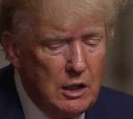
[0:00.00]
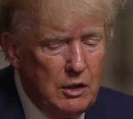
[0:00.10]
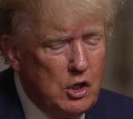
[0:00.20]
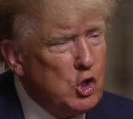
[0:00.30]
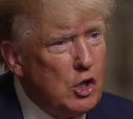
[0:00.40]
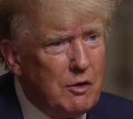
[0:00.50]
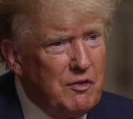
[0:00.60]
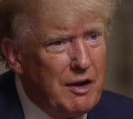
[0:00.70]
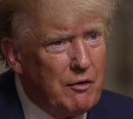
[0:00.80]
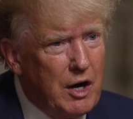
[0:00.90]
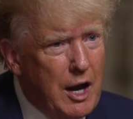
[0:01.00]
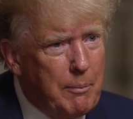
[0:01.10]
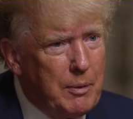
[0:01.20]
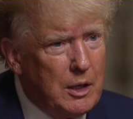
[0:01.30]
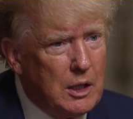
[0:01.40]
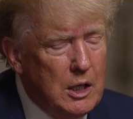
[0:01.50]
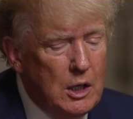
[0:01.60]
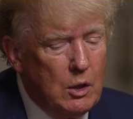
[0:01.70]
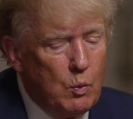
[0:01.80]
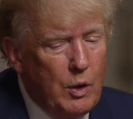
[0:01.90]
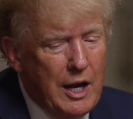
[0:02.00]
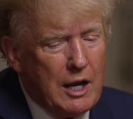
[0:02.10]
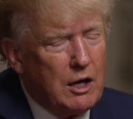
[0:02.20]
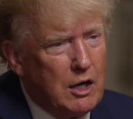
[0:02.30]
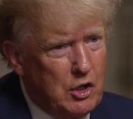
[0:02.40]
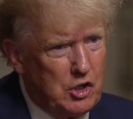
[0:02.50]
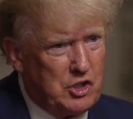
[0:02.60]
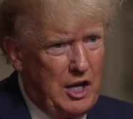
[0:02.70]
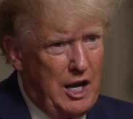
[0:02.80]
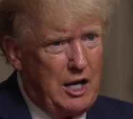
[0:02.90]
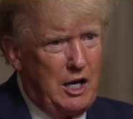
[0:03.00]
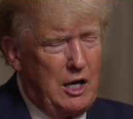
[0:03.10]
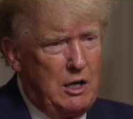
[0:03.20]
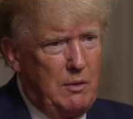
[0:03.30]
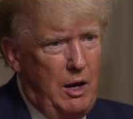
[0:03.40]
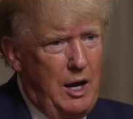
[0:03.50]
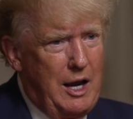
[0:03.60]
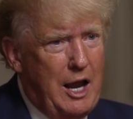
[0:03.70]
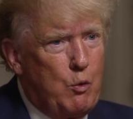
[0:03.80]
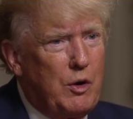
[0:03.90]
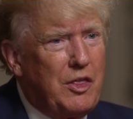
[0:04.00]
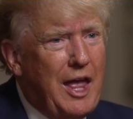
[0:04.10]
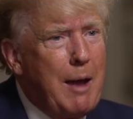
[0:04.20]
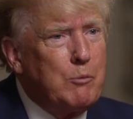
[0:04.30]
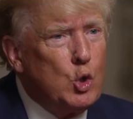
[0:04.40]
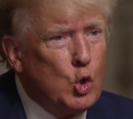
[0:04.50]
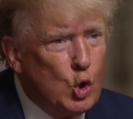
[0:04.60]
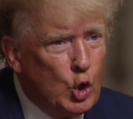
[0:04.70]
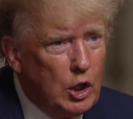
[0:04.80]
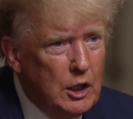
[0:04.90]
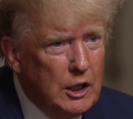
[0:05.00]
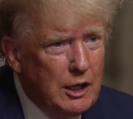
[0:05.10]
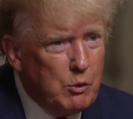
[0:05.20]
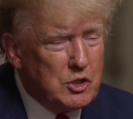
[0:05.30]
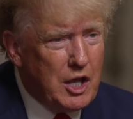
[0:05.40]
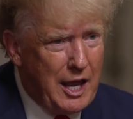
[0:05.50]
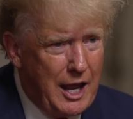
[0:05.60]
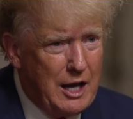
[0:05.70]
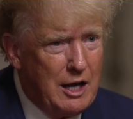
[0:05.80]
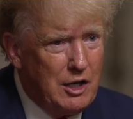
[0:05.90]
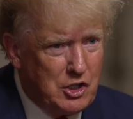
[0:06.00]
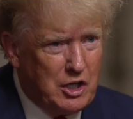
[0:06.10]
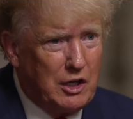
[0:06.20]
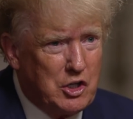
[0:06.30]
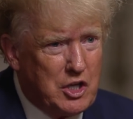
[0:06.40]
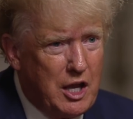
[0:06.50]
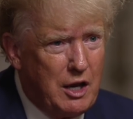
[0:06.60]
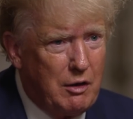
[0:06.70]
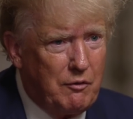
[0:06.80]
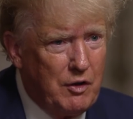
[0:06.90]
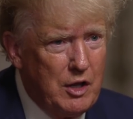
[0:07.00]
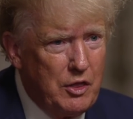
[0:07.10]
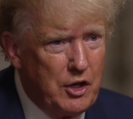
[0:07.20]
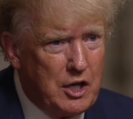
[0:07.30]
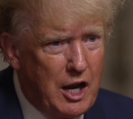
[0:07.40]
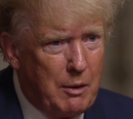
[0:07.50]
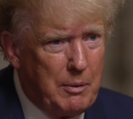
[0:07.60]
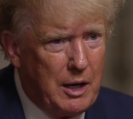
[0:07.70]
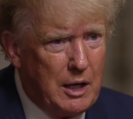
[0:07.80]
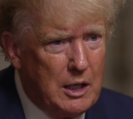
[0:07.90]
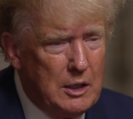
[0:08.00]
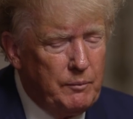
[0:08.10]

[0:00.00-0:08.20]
This should have never happened. We had an understanding, I had, with Abdul. He was the head, and he still is the head of the Taliban.